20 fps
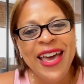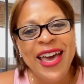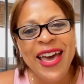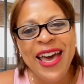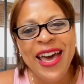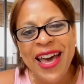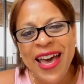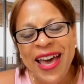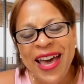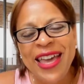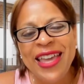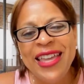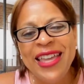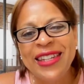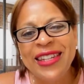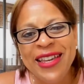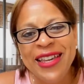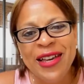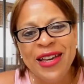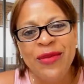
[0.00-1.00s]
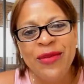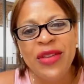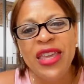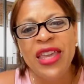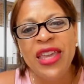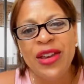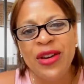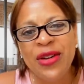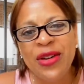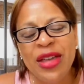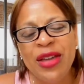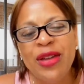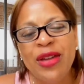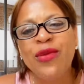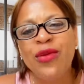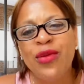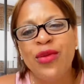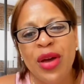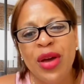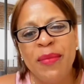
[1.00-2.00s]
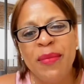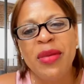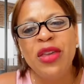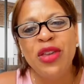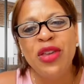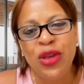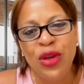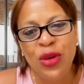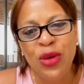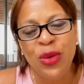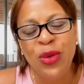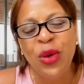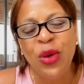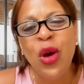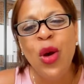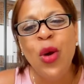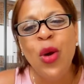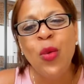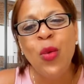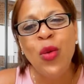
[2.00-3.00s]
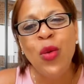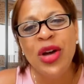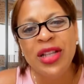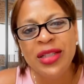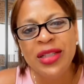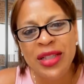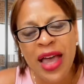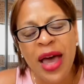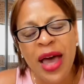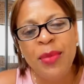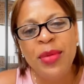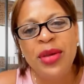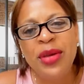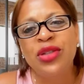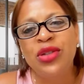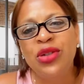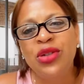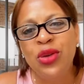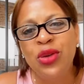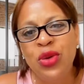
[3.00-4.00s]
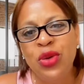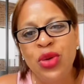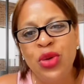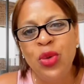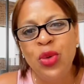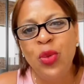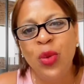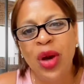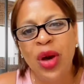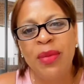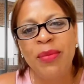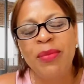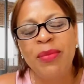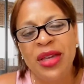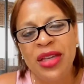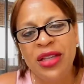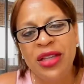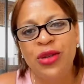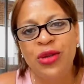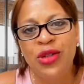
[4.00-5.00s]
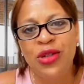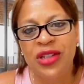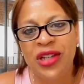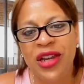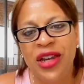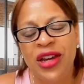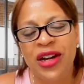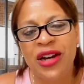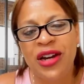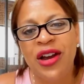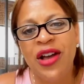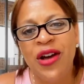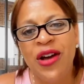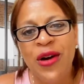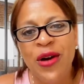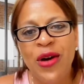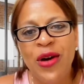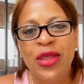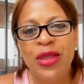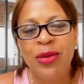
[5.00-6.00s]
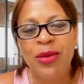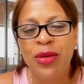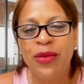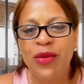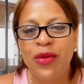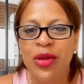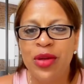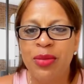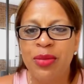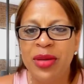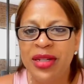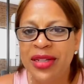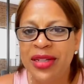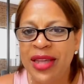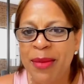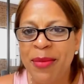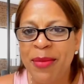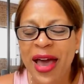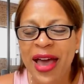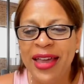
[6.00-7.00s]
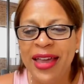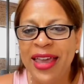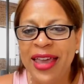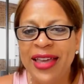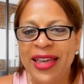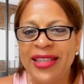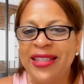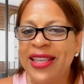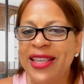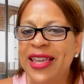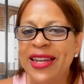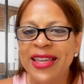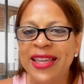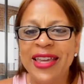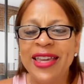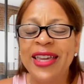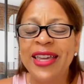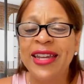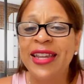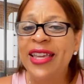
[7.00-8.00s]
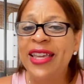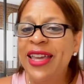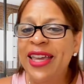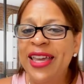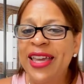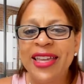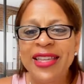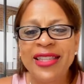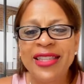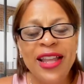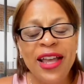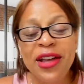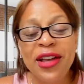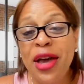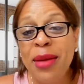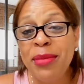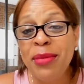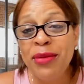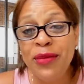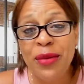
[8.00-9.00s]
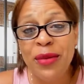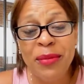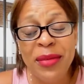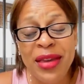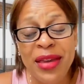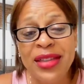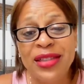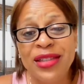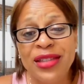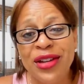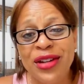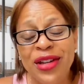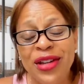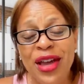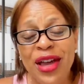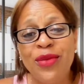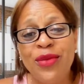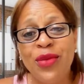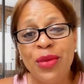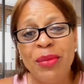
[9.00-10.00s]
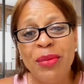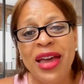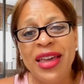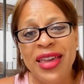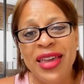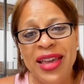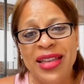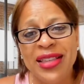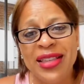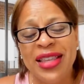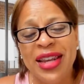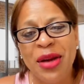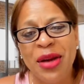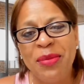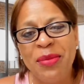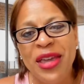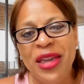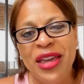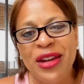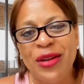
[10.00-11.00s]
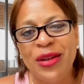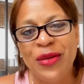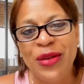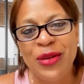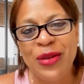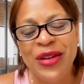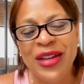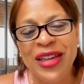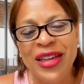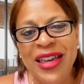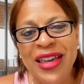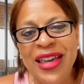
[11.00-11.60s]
I love hearing from you. What topics do you want me to share on the Before the Big Day podcast? And again, it's not coming from me. It's going to come from my guests that I'll be interviewing.